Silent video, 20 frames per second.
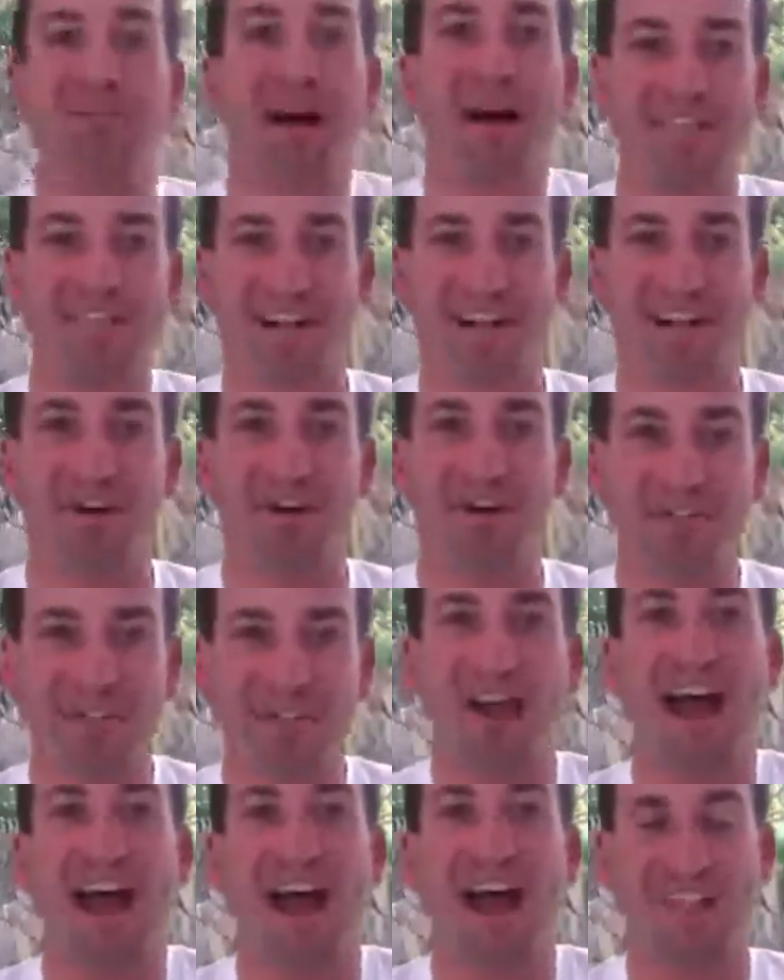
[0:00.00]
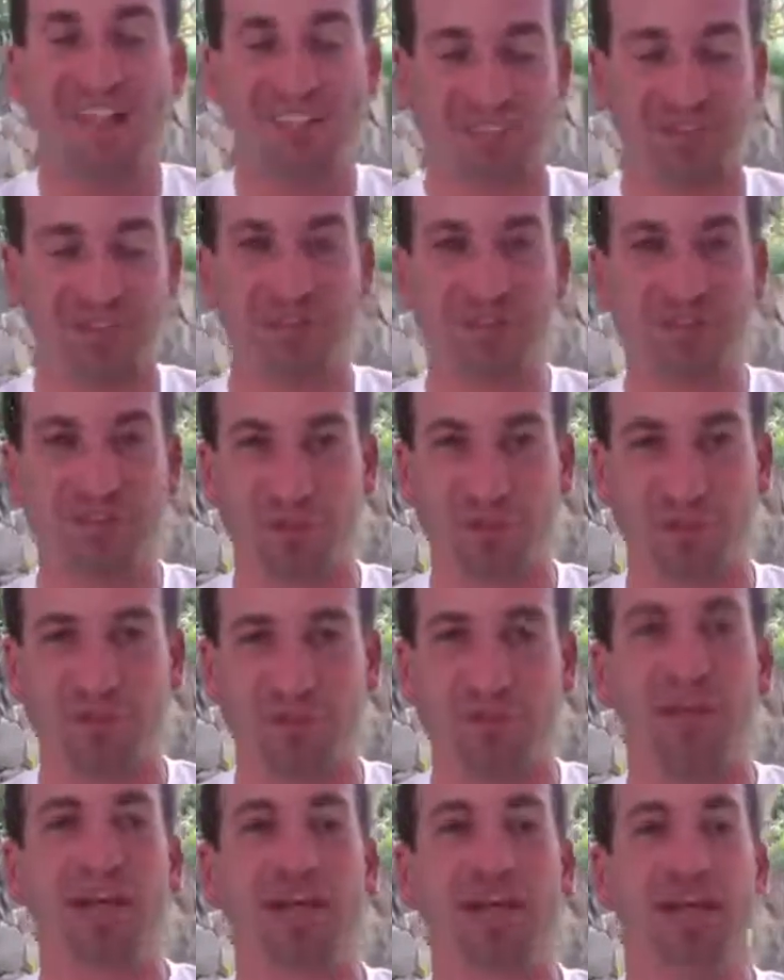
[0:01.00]
myself, you've had some sort
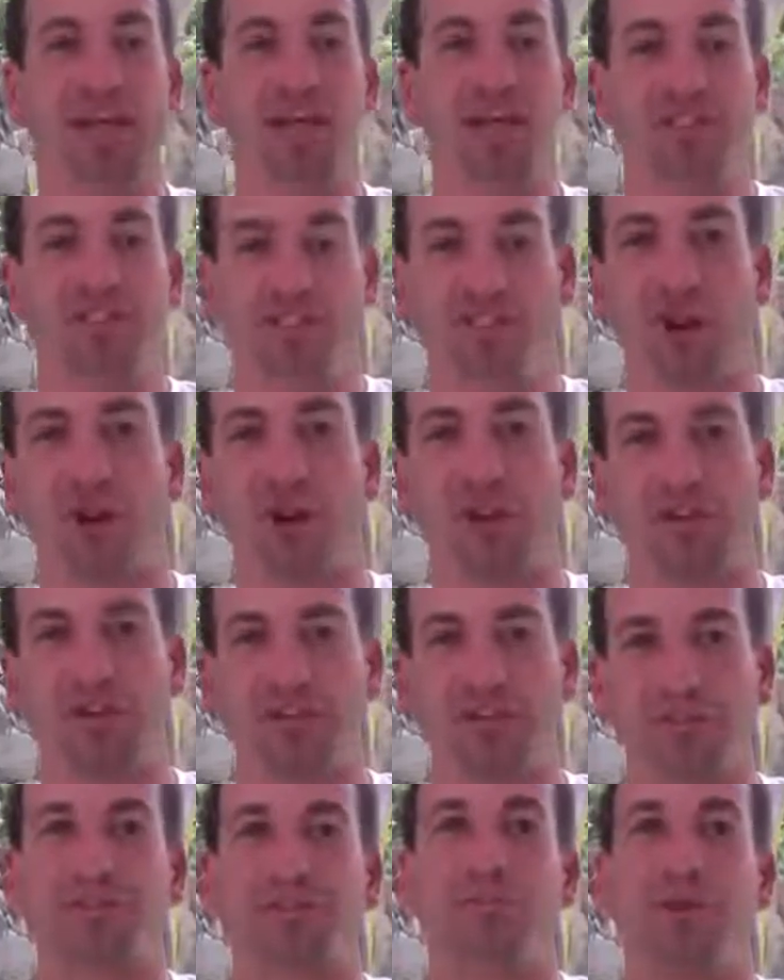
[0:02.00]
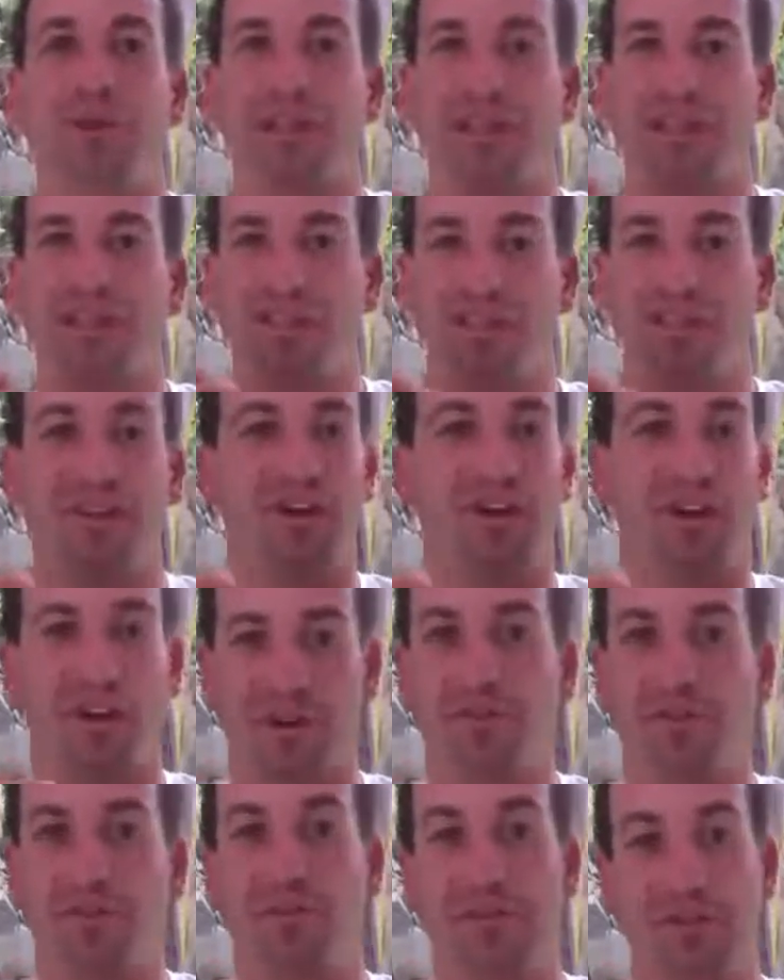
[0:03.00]
of struggles with
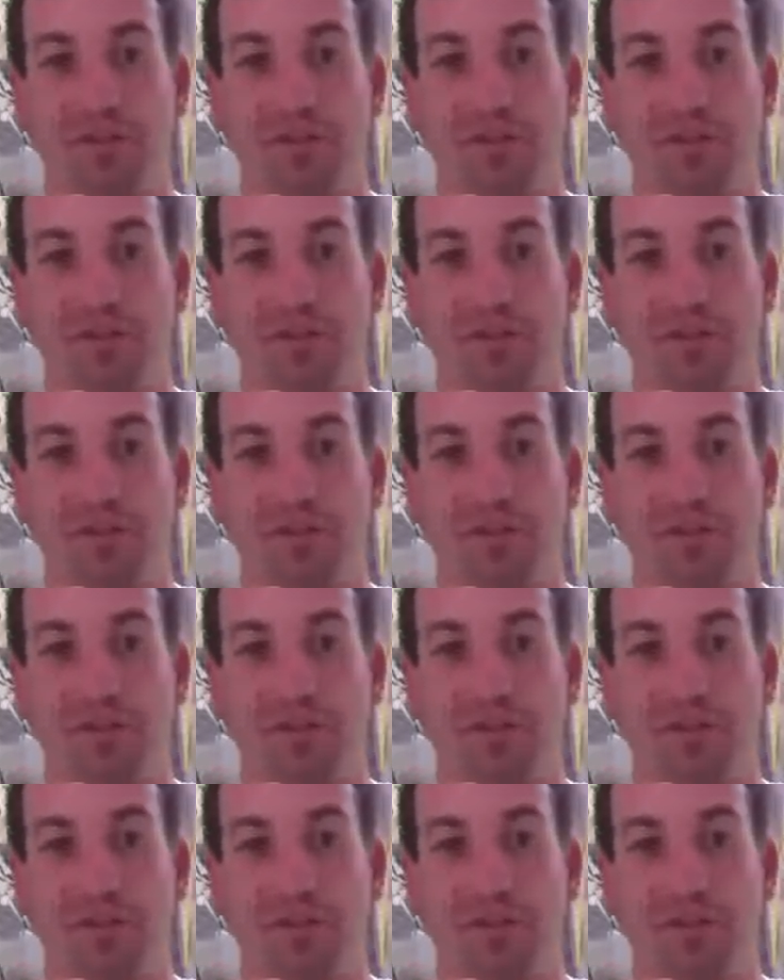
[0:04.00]
your